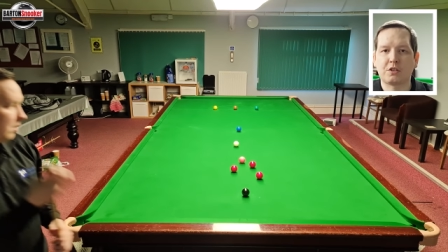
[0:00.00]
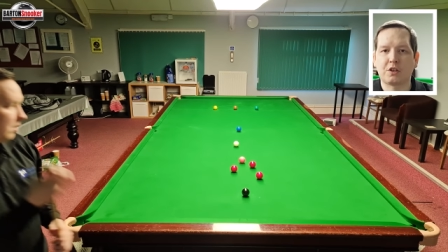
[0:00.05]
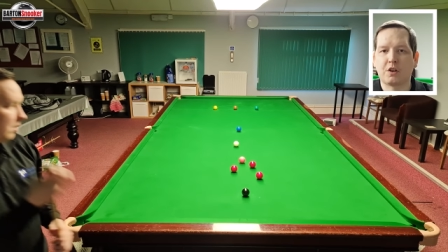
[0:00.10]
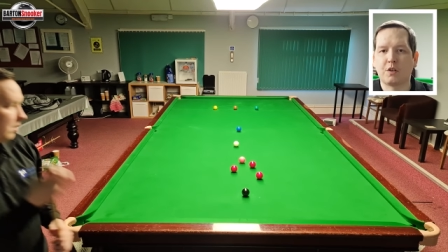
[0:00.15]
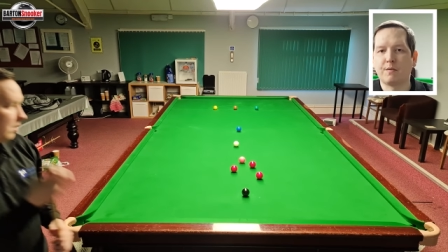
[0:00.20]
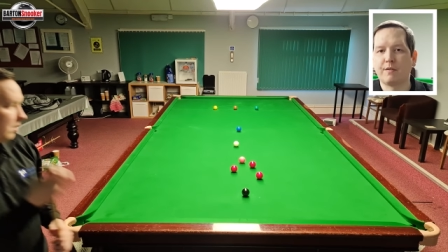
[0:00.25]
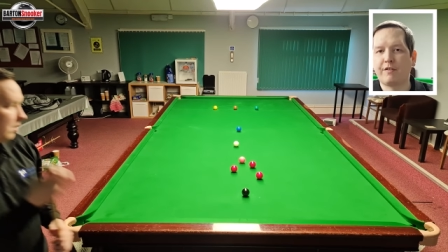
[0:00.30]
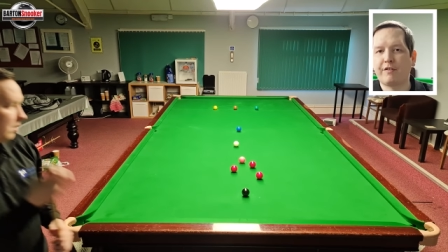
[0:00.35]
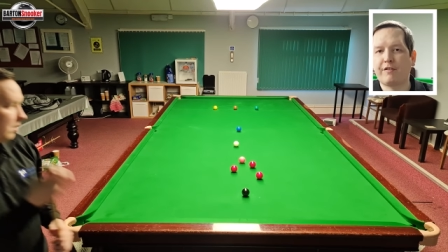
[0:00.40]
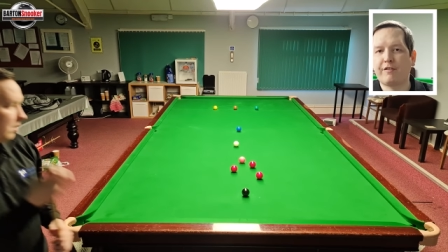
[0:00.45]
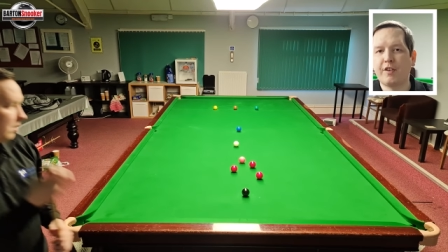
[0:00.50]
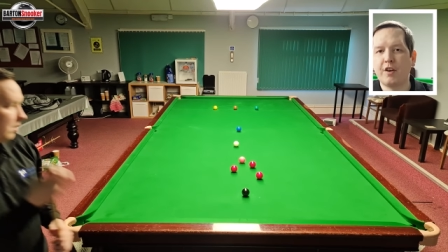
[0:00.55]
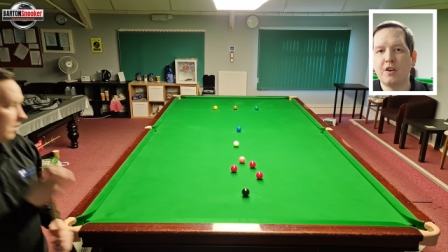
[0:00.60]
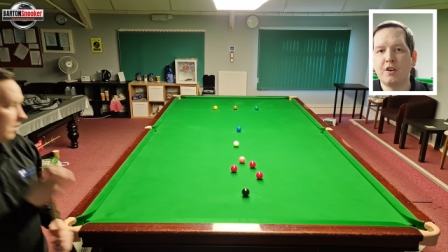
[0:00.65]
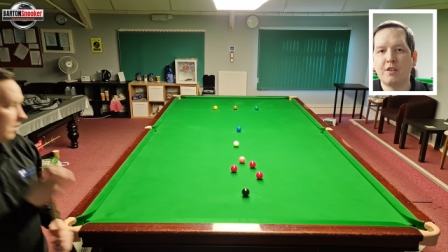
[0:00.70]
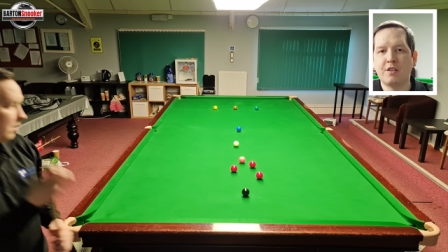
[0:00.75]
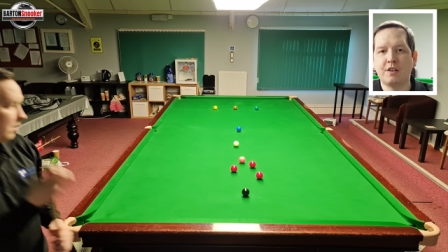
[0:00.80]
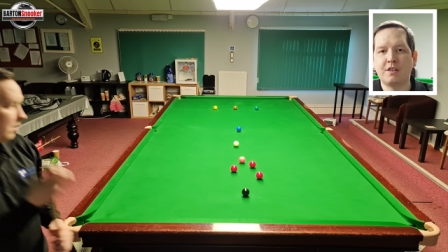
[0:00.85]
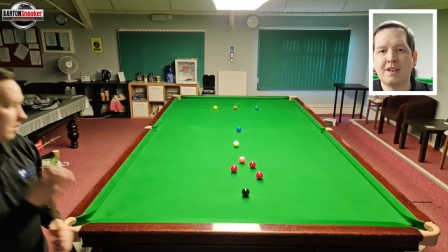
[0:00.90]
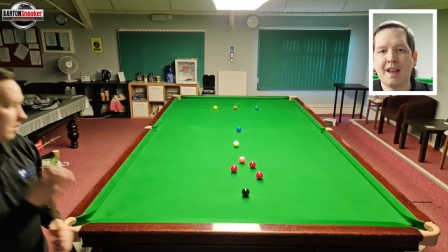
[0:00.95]
to come
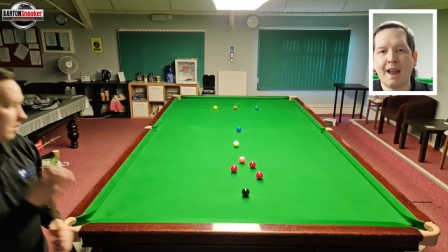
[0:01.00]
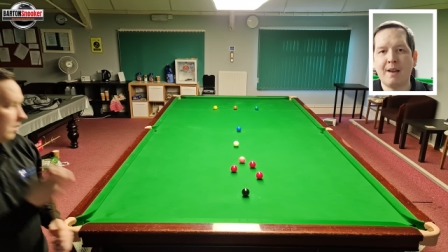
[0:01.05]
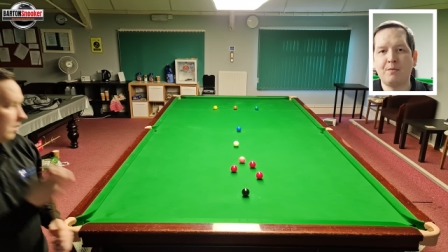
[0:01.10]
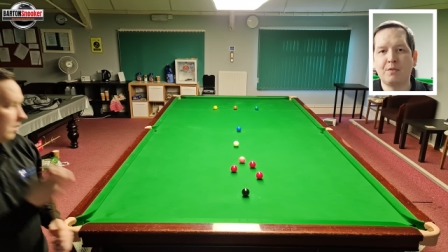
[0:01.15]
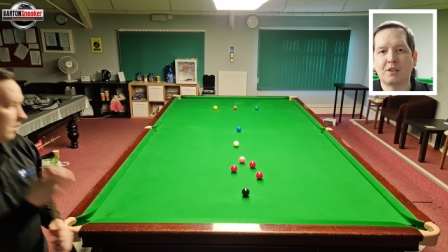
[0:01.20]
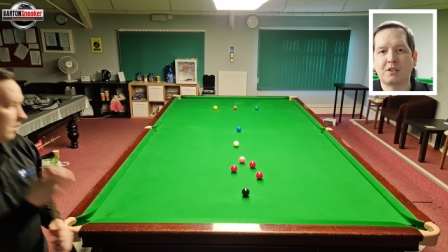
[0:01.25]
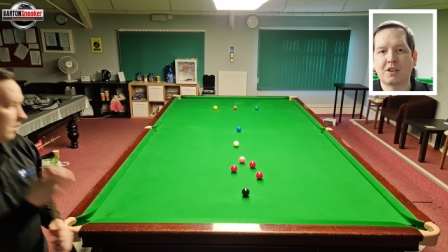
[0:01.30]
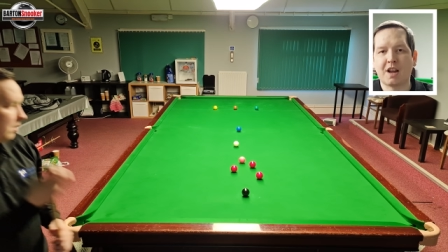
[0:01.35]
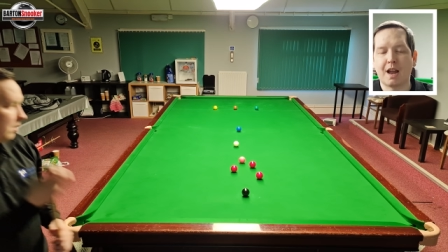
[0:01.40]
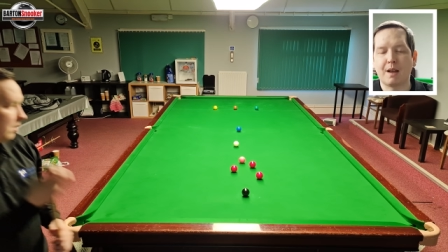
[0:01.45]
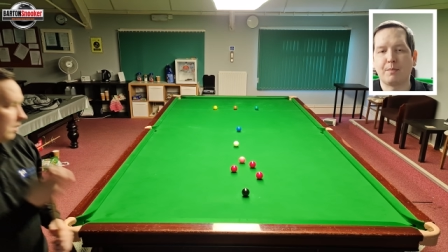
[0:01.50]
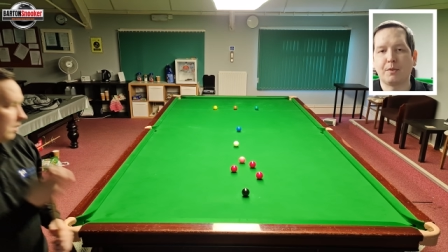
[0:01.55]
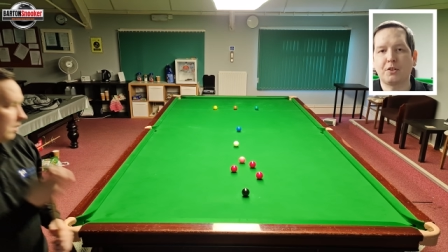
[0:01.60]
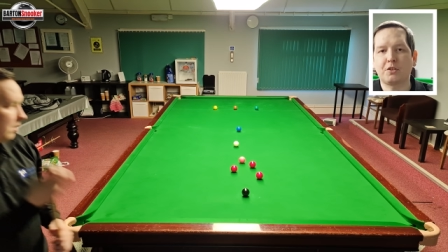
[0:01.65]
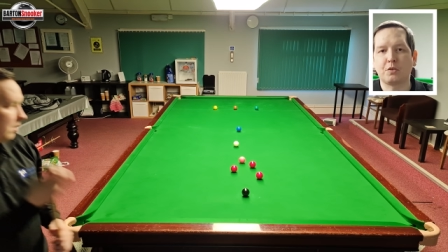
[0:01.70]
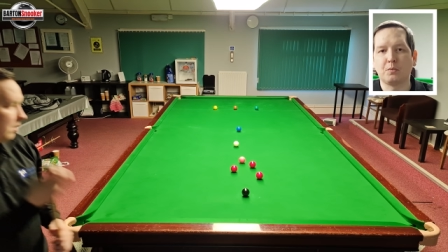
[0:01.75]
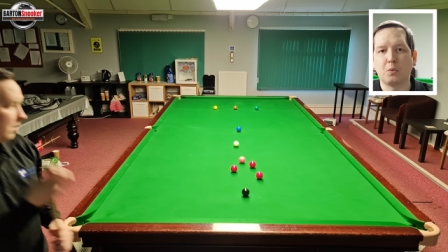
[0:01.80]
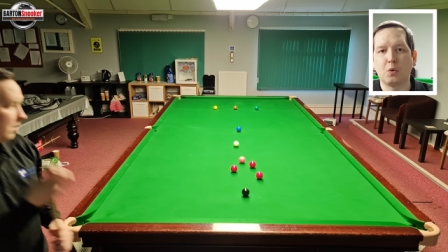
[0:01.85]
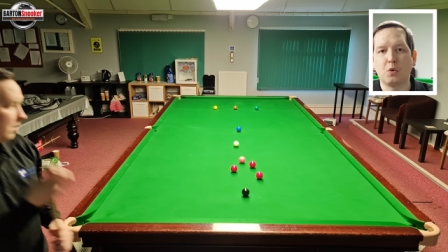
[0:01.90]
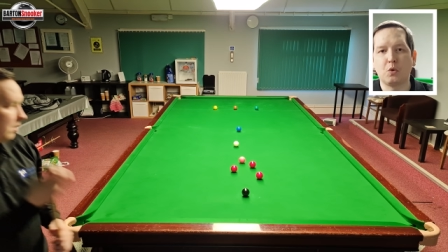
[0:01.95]
further down the table
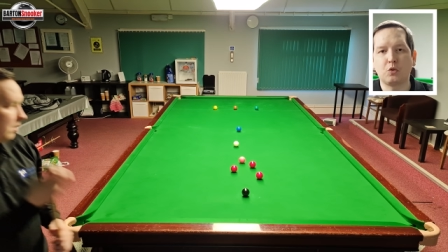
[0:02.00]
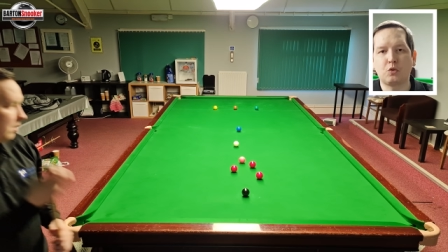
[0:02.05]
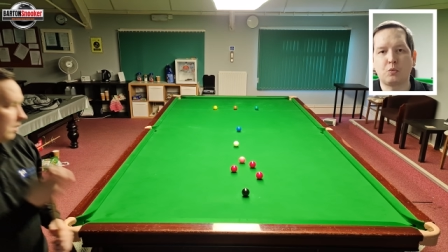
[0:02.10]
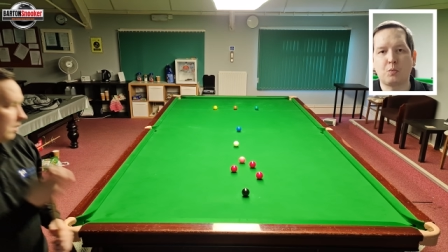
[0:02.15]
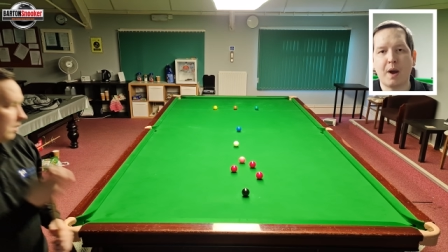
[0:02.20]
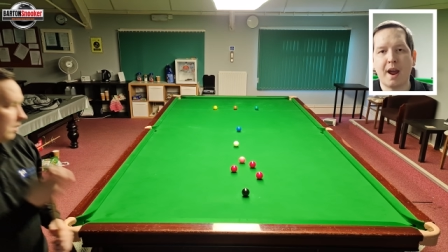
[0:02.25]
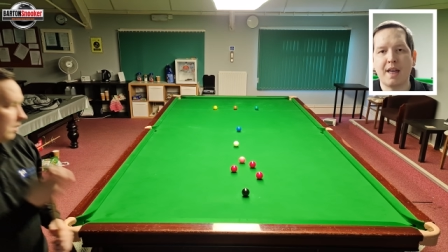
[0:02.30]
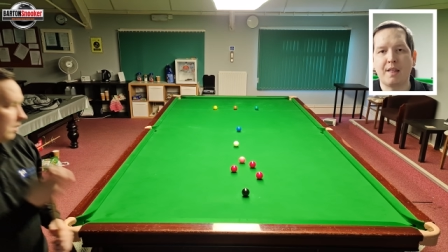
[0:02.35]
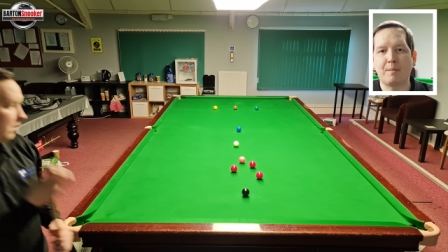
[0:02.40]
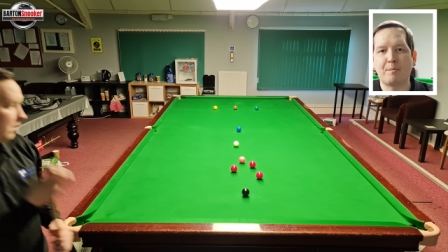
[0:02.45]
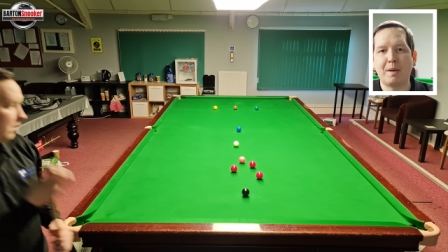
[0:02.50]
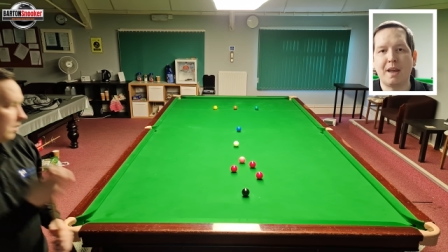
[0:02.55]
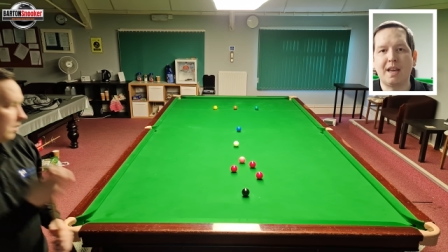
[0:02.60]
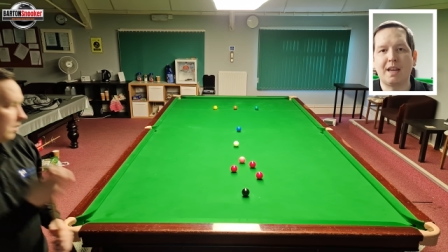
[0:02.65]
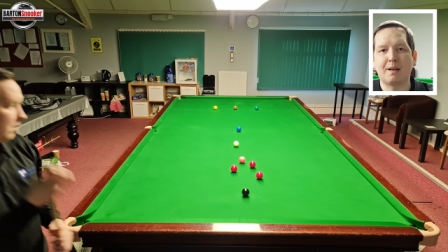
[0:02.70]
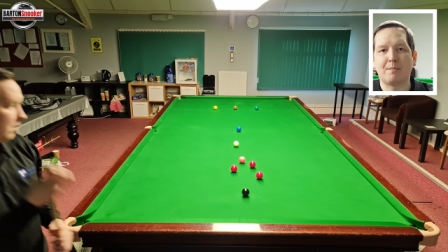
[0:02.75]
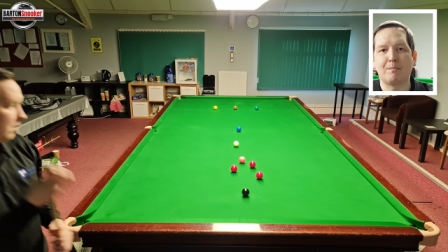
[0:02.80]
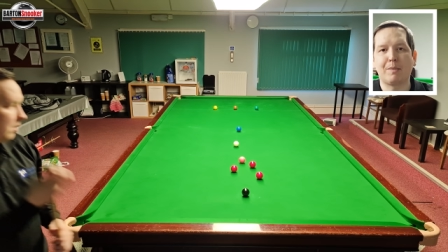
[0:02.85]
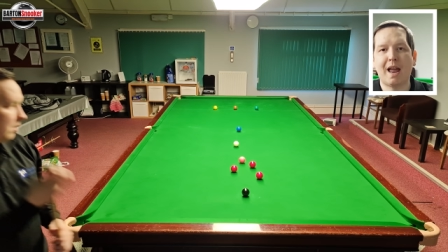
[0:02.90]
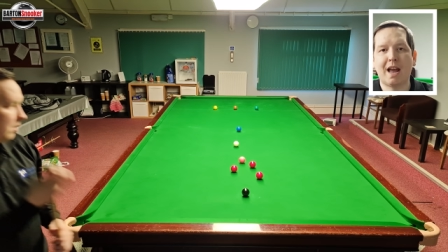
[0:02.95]
towards where the
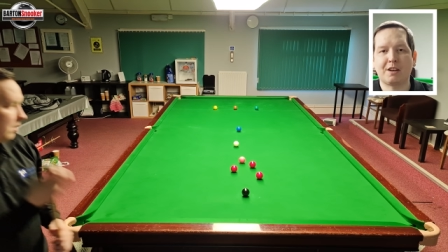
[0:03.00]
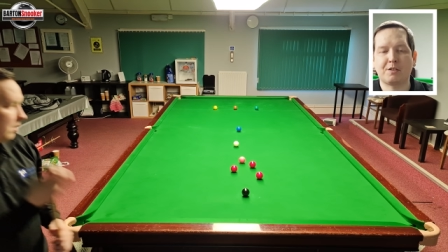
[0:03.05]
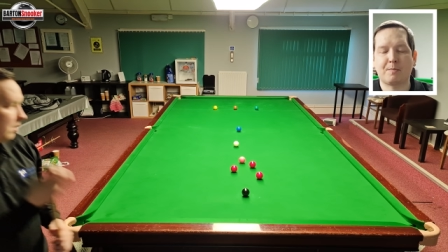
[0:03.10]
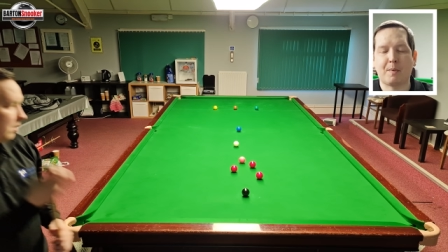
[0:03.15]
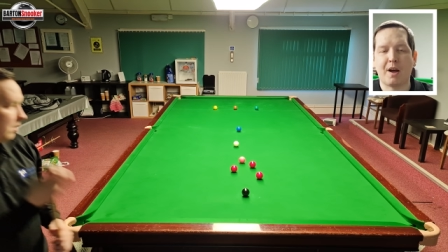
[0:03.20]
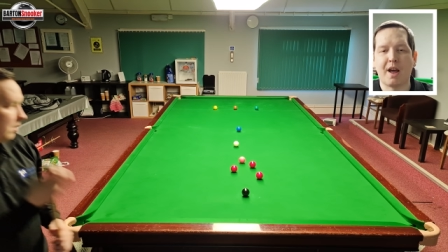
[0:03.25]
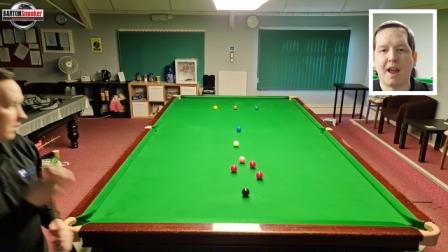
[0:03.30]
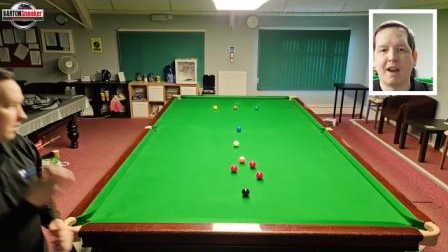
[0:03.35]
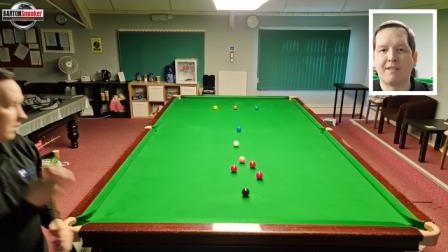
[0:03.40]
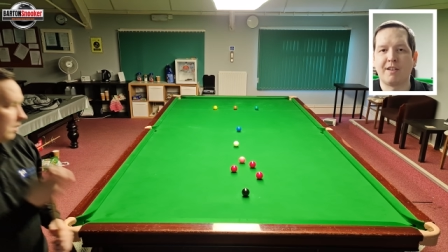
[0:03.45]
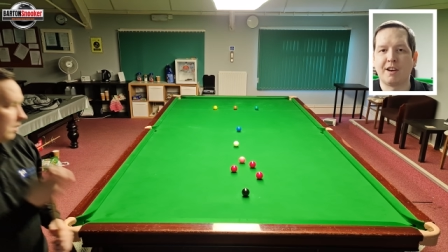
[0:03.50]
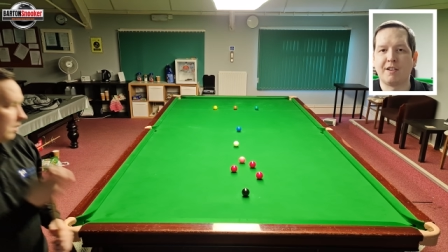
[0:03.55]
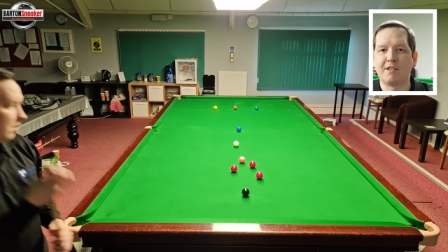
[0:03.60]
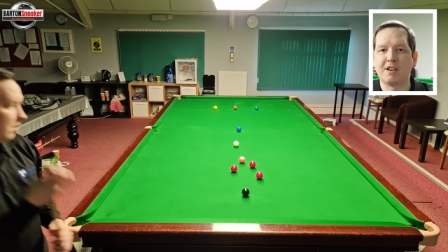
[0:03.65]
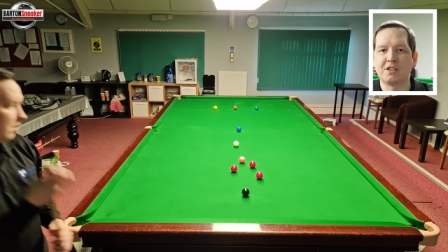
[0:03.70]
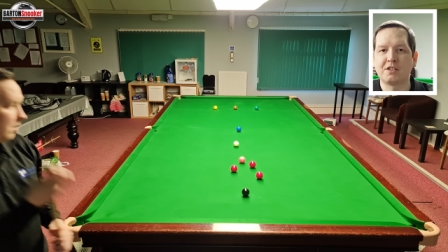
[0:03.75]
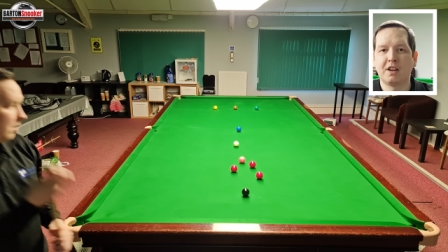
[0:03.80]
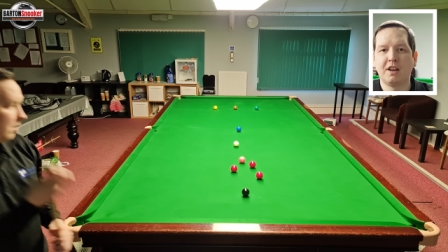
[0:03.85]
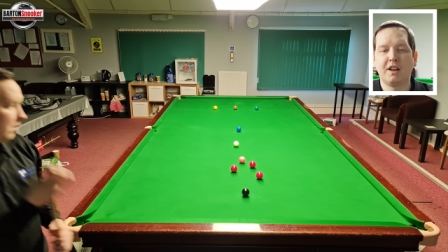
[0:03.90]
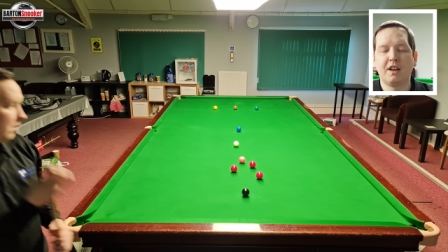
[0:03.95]
pink and black spot area
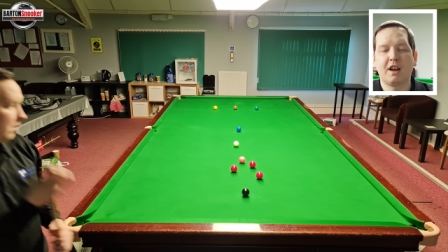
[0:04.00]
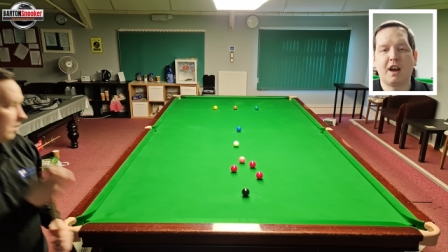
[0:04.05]
is,